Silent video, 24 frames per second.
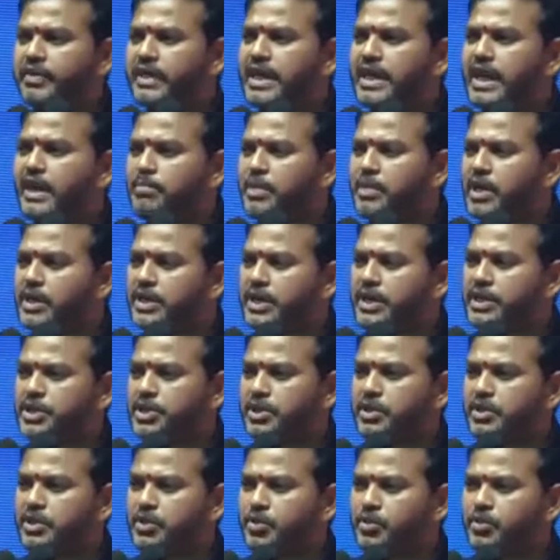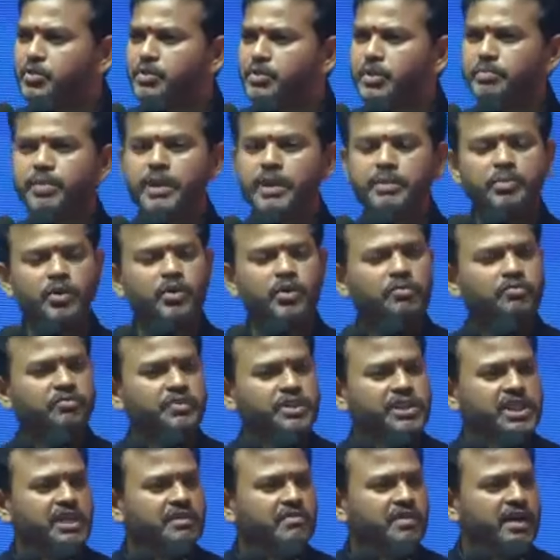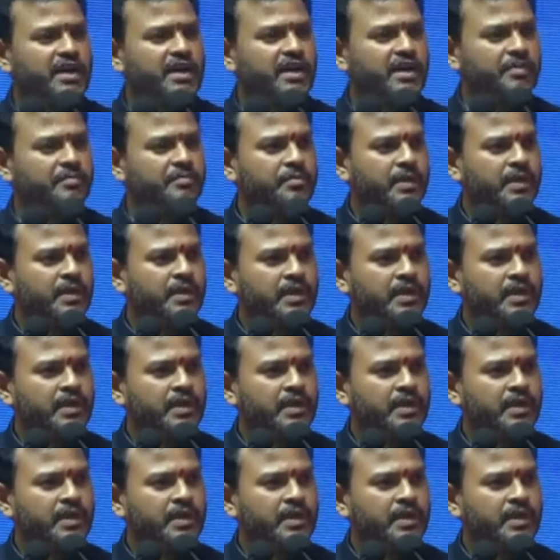rehabilitation to the people of Vijayawada,